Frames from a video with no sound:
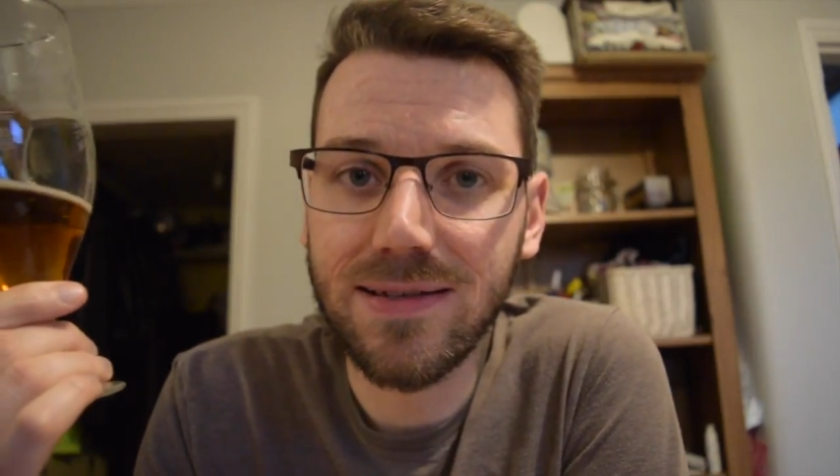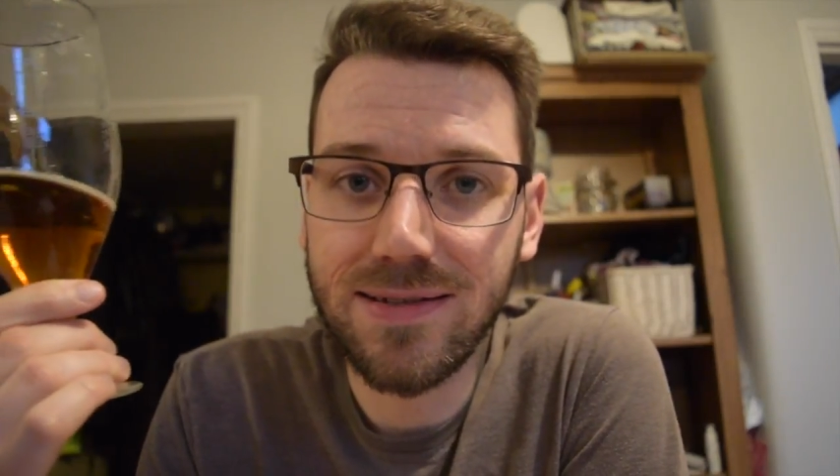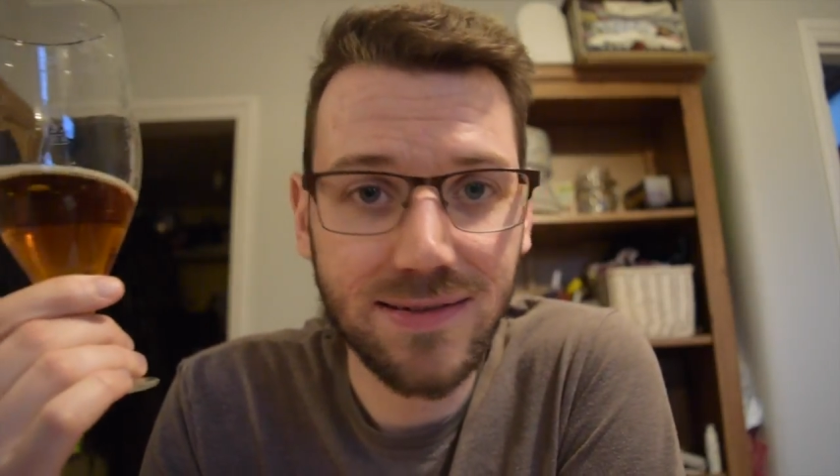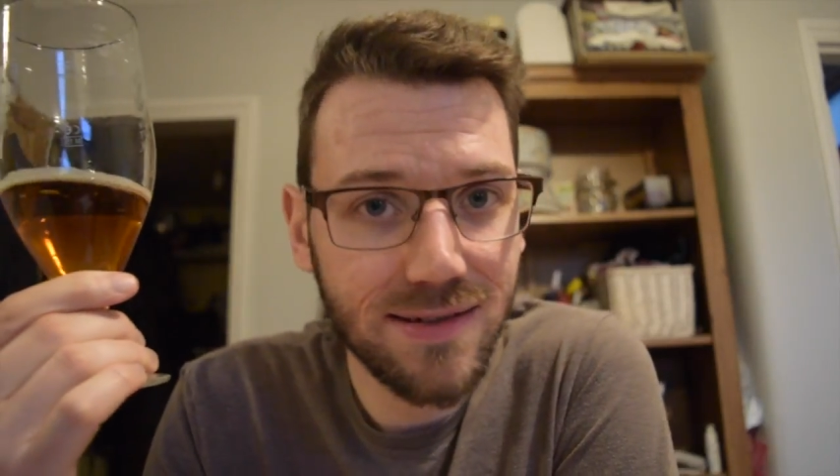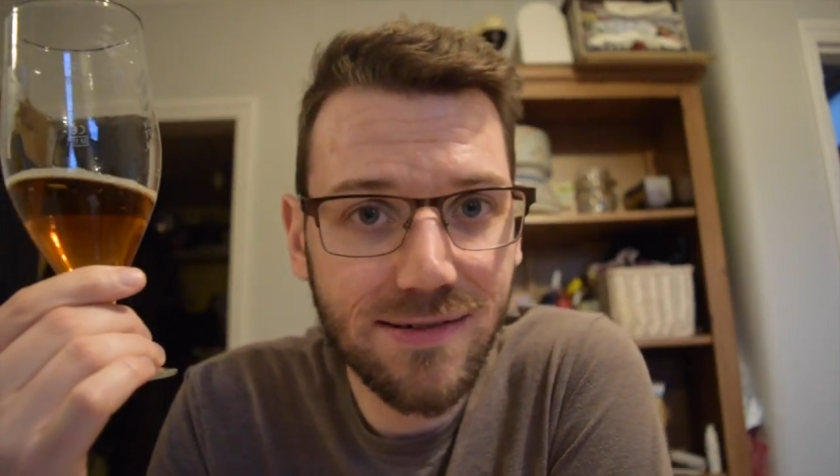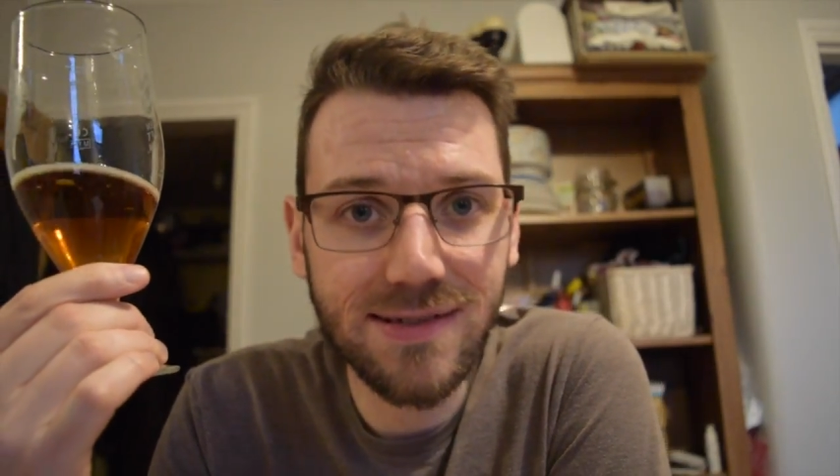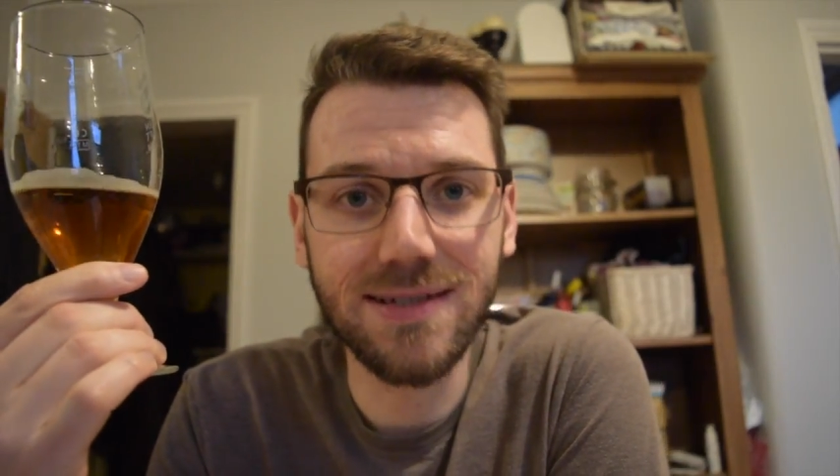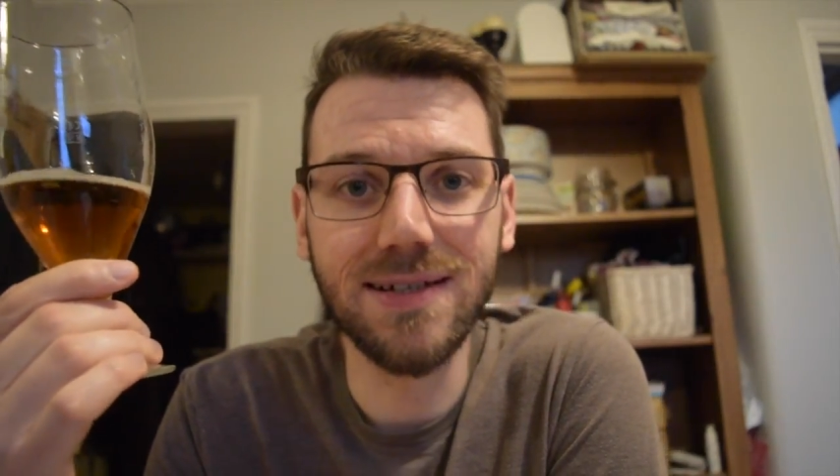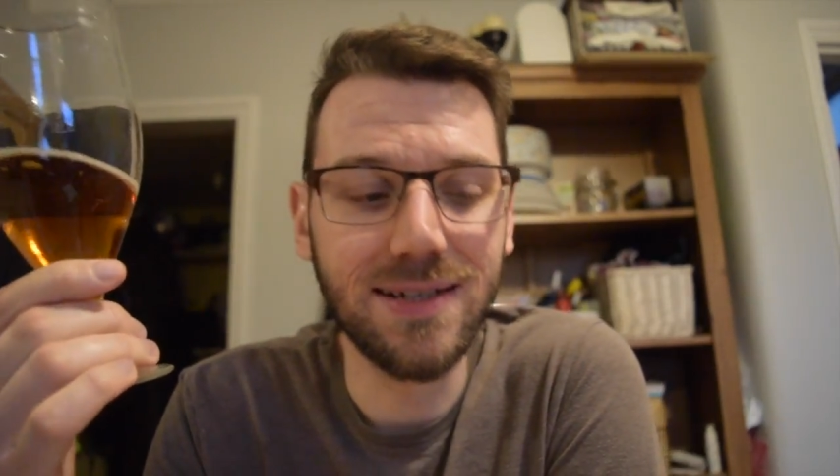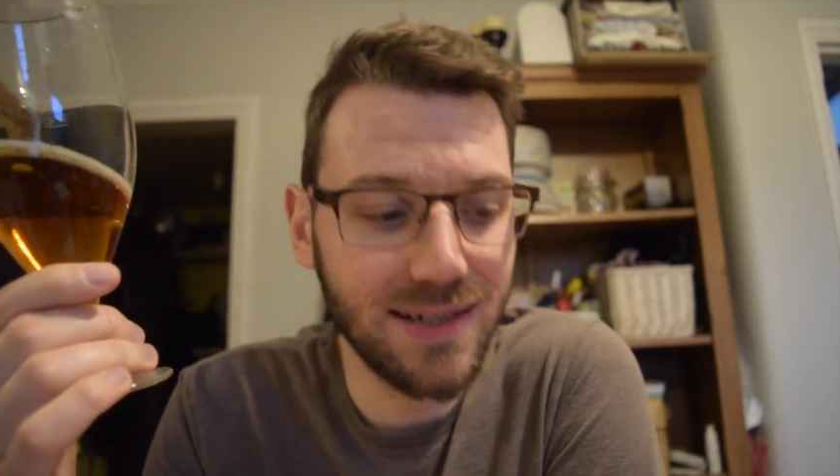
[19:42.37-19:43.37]

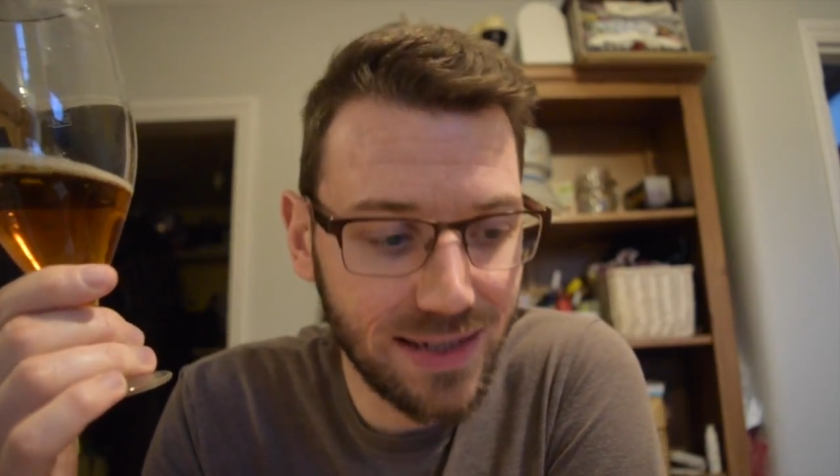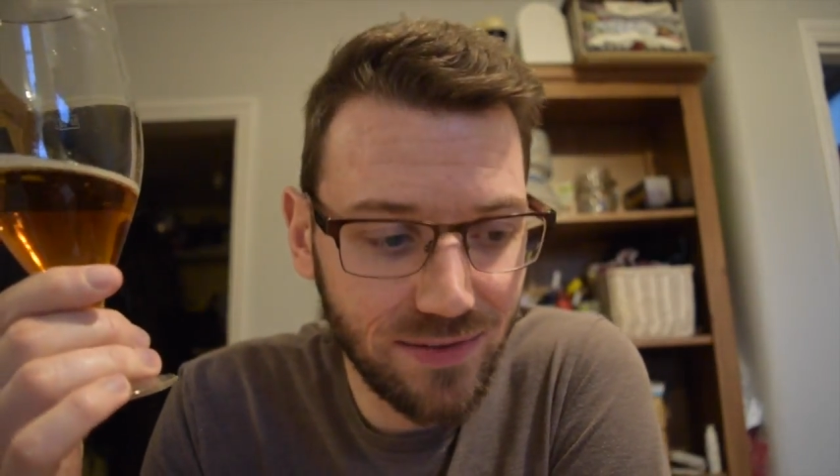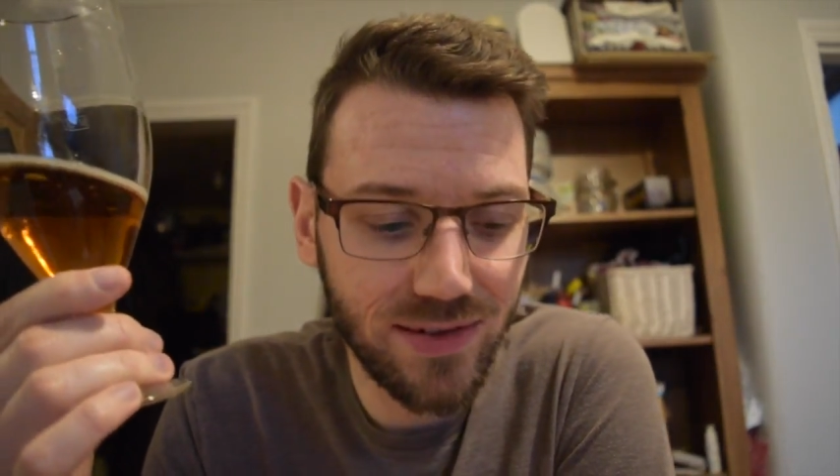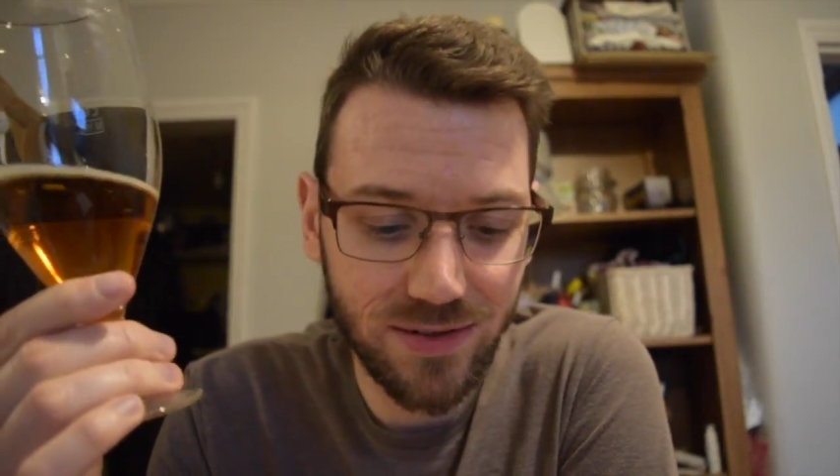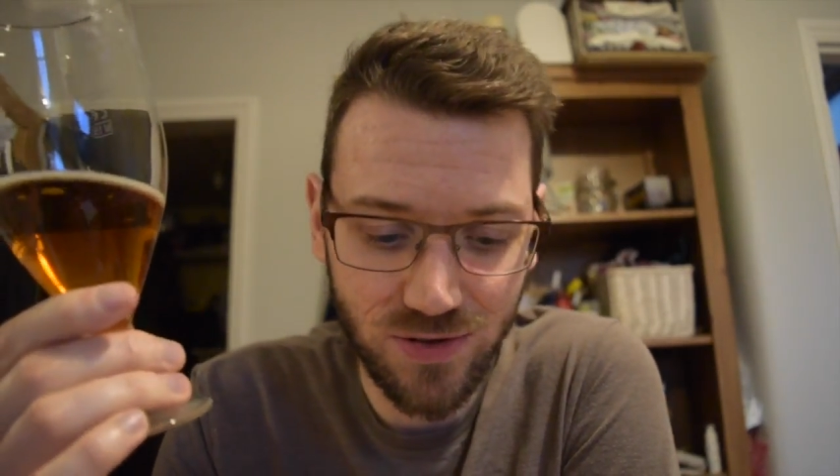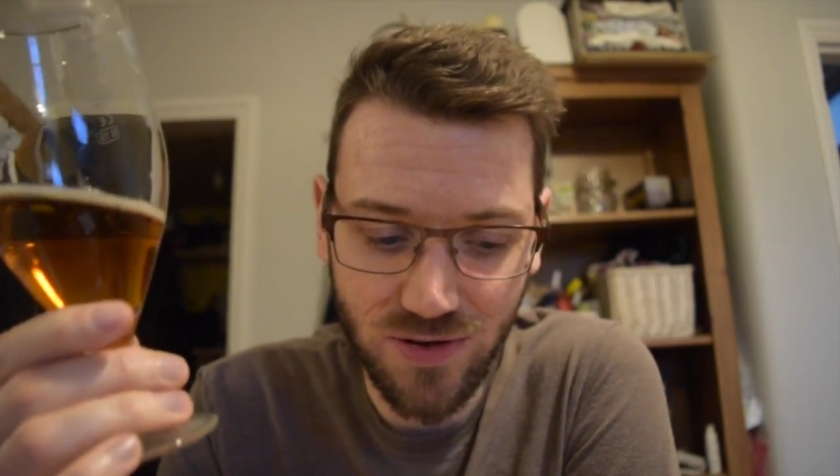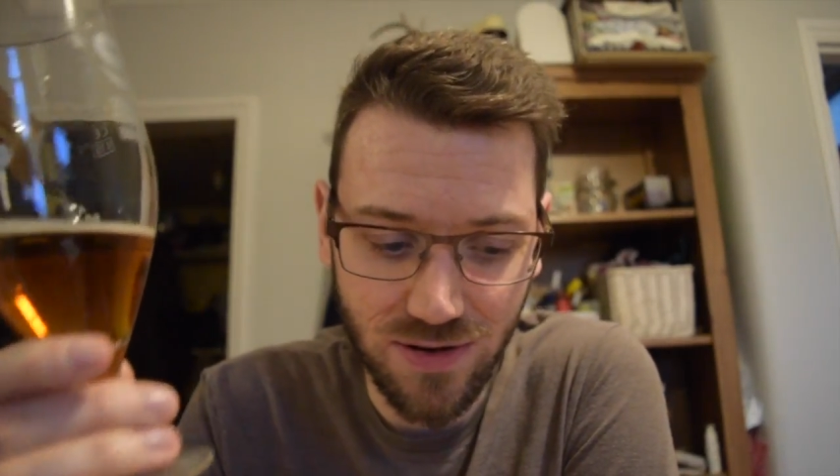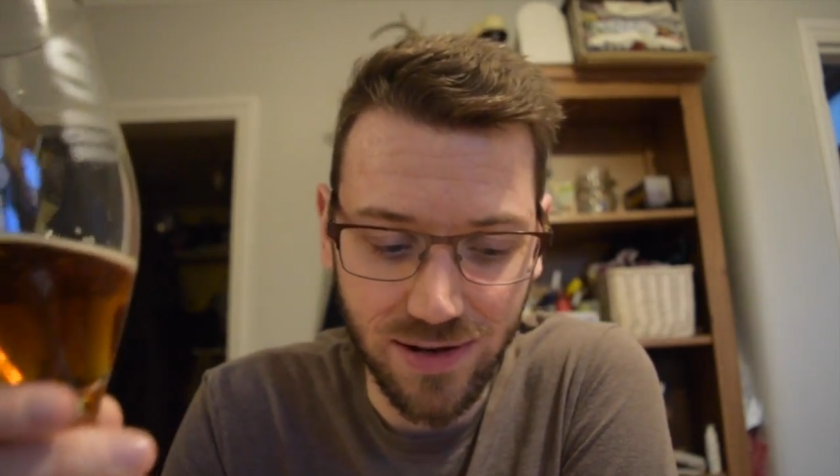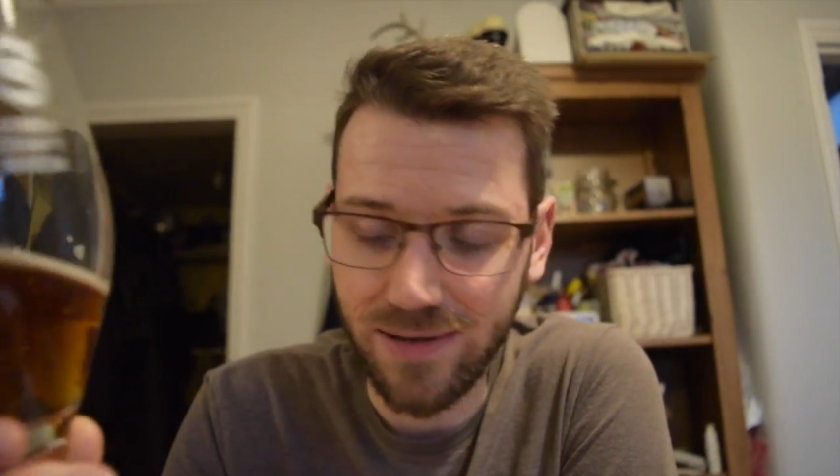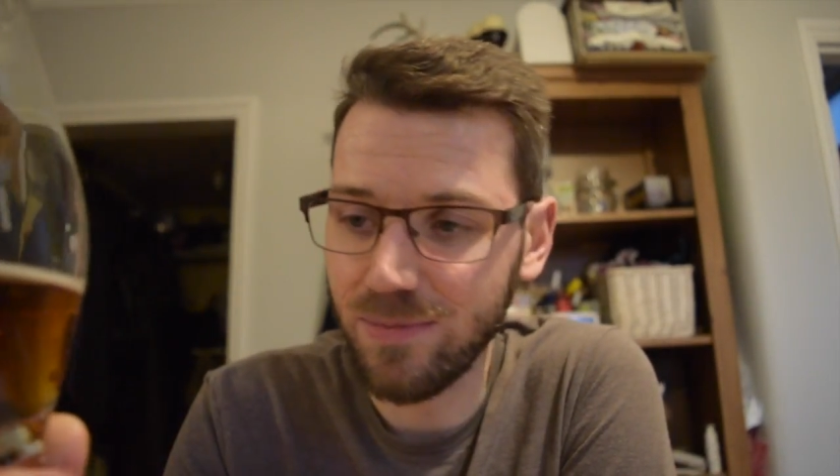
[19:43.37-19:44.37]
Seriously, give it a
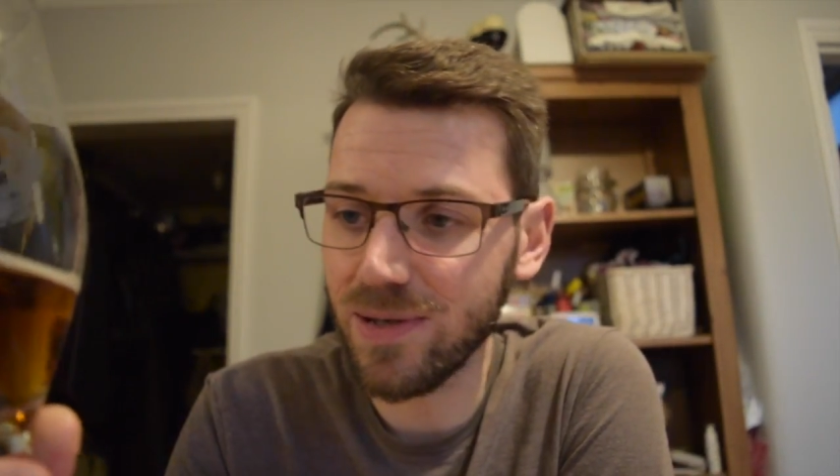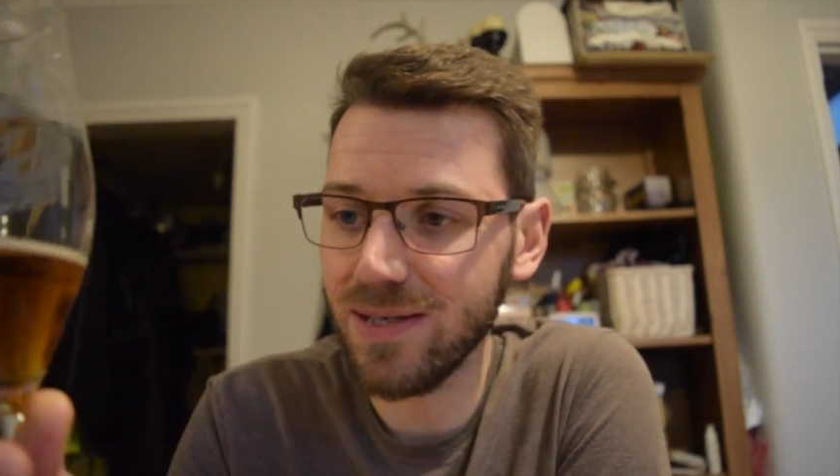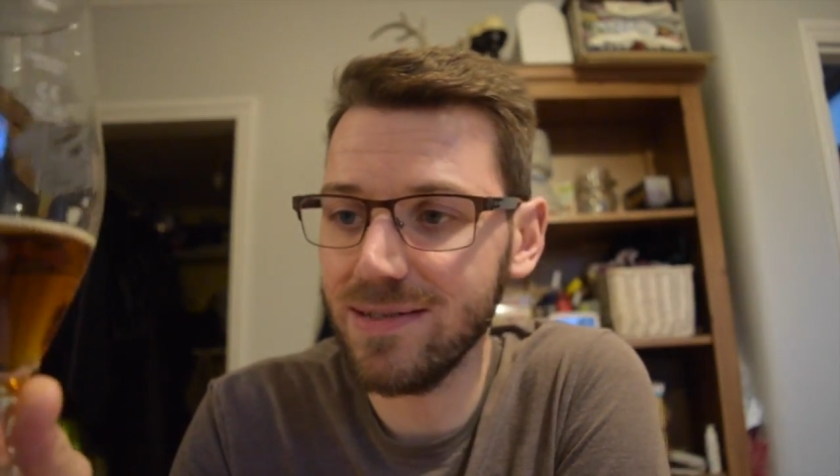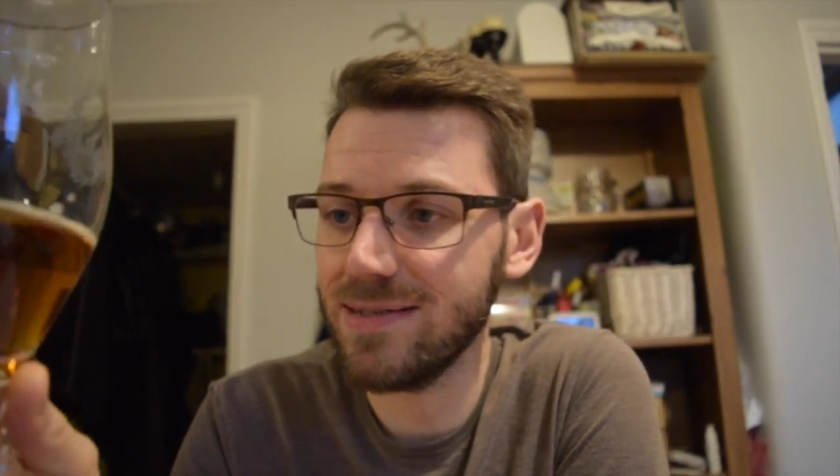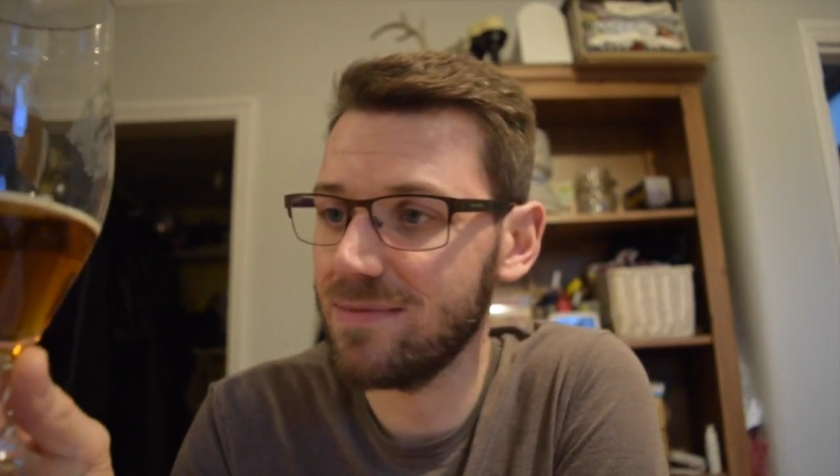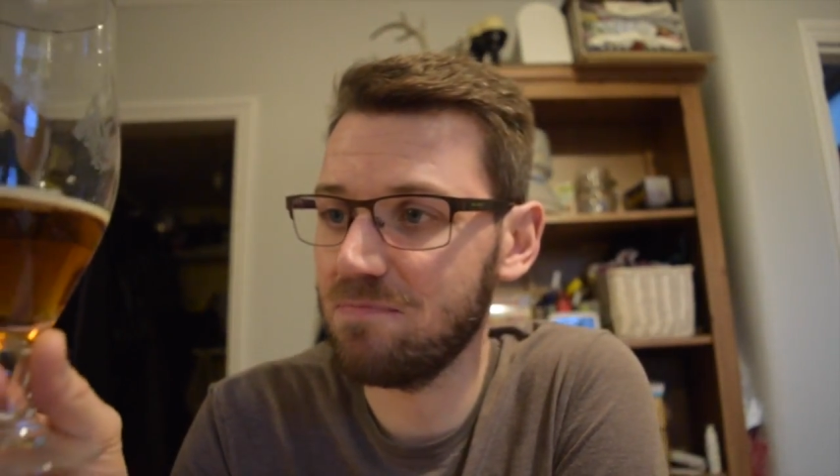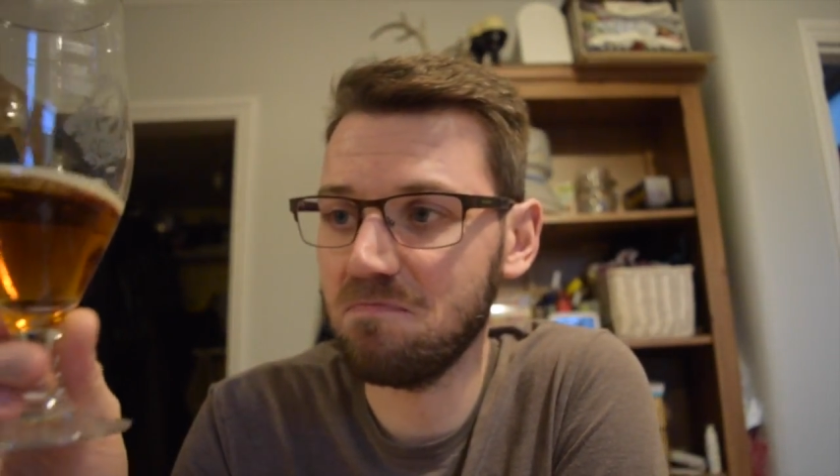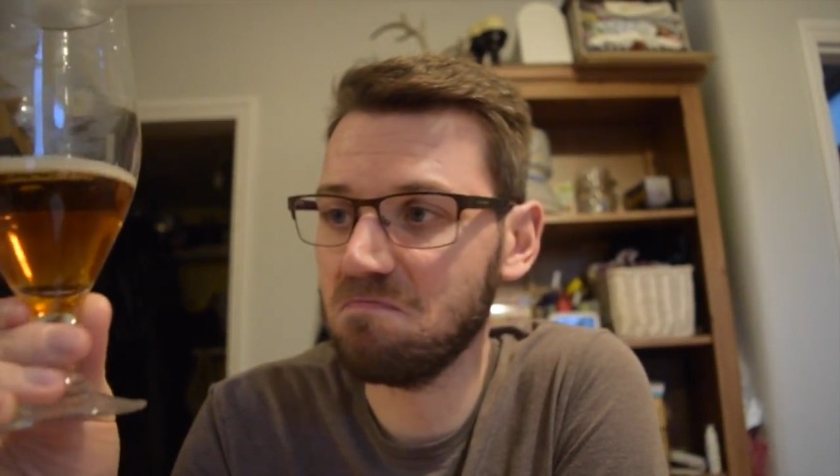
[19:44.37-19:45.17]
try because